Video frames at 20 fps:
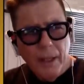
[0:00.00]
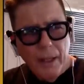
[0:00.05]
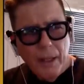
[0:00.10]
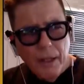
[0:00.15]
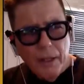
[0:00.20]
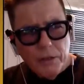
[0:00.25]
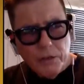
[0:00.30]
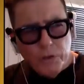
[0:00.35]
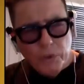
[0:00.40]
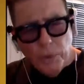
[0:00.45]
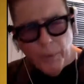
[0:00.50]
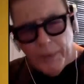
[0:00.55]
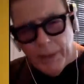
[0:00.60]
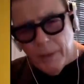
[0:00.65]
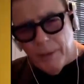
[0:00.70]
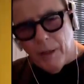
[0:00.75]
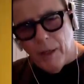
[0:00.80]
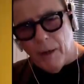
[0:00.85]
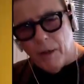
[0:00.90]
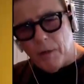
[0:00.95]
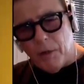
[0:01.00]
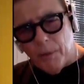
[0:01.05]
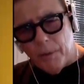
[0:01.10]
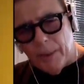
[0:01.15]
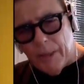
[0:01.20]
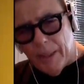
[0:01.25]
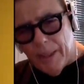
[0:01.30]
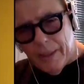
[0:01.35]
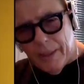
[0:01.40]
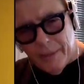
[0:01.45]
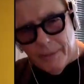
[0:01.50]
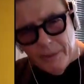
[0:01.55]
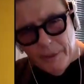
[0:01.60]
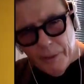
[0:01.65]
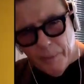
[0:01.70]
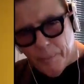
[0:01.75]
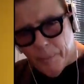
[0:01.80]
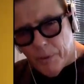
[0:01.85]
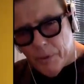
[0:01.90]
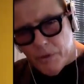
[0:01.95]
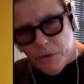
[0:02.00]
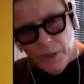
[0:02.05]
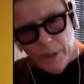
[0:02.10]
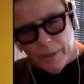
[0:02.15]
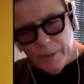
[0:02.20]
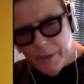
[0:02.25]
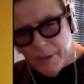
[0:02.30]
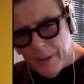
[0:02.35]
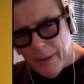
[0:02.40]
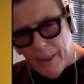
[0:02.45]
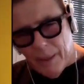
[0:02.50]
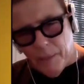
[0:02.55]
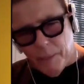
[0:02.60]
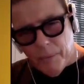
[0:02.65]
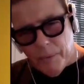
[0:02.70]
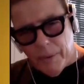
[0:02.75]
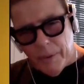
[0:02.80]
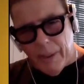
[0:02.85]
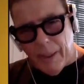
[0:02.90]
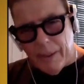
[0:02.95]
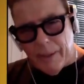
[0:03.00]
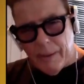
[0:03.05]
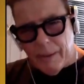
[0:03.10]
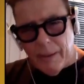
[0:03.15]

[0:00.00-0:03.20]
So they are projecting outward